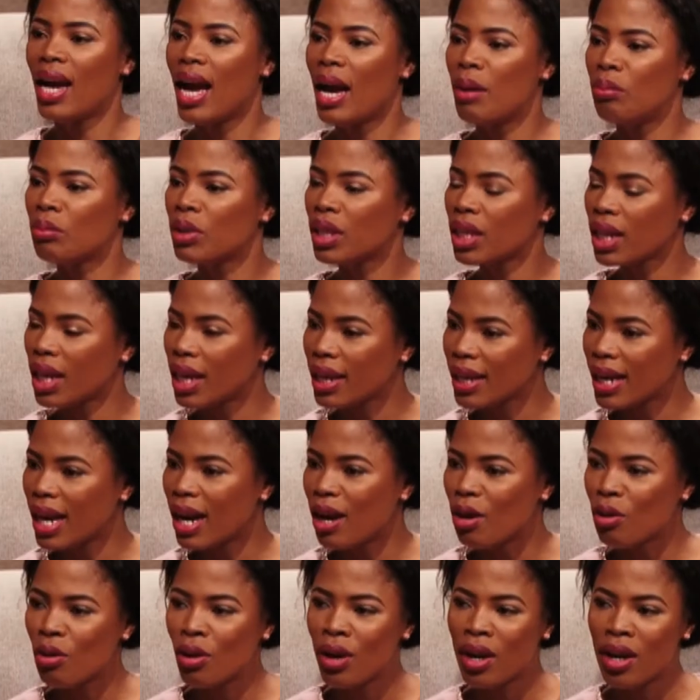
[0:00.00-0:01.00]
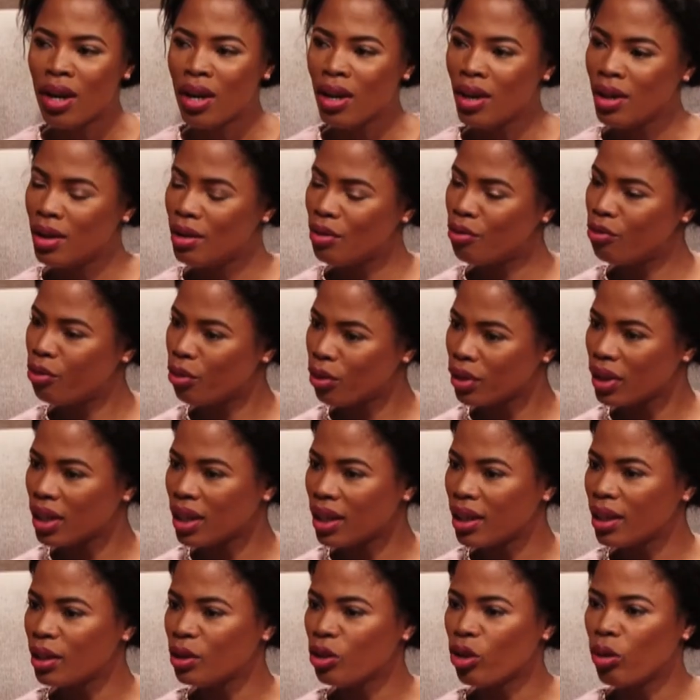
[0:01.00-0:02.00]
I'm here now for the
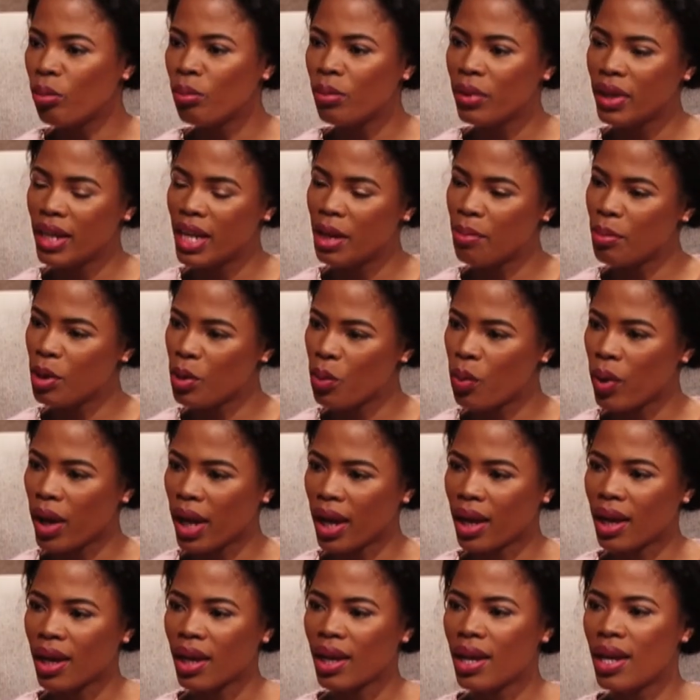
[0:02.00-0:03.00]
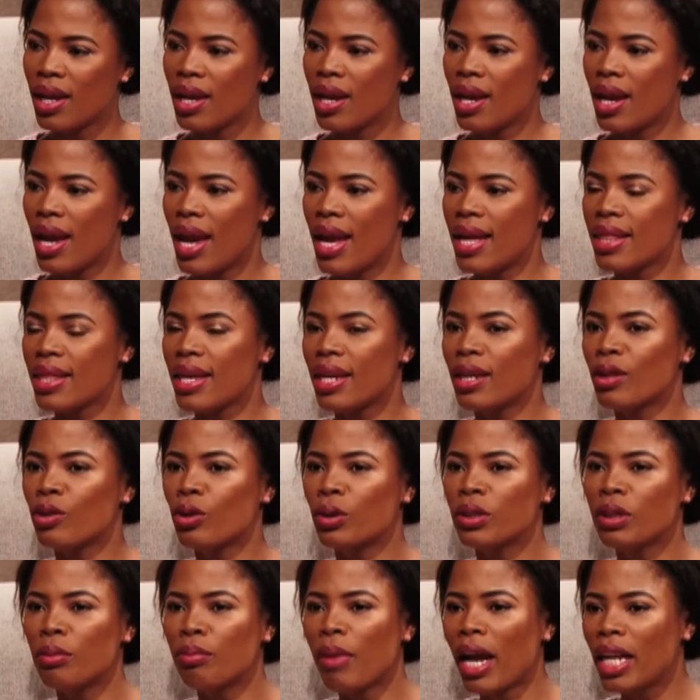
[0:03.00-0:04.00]
kingdom, let me work. And then
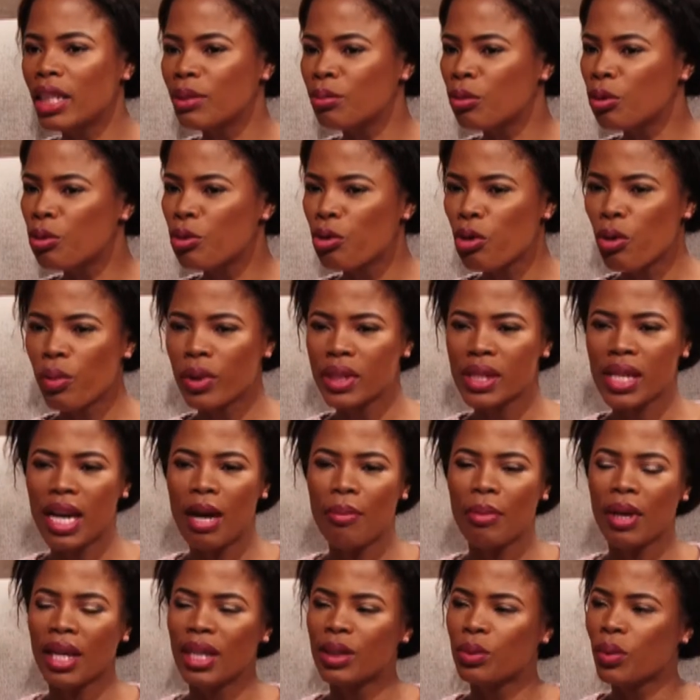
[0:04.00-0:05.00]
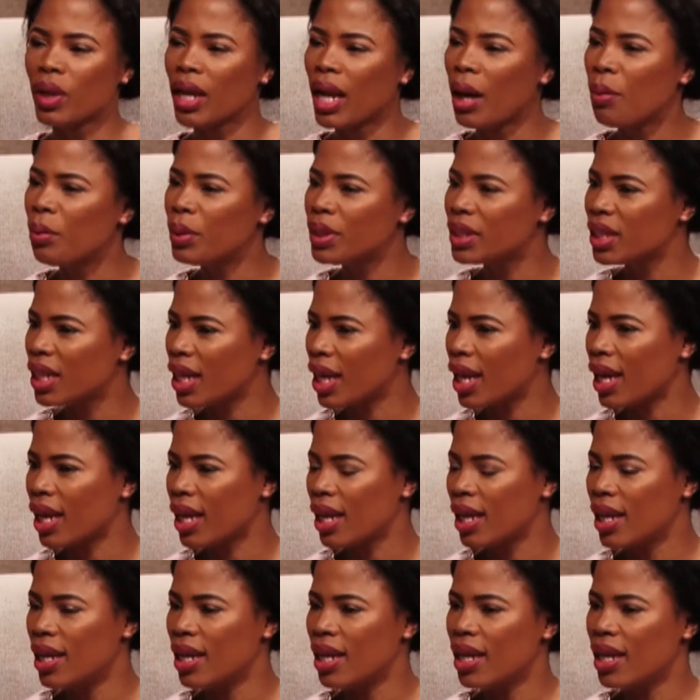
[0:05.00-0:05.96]
Dr. Miles Monroe was coming as well, I was there.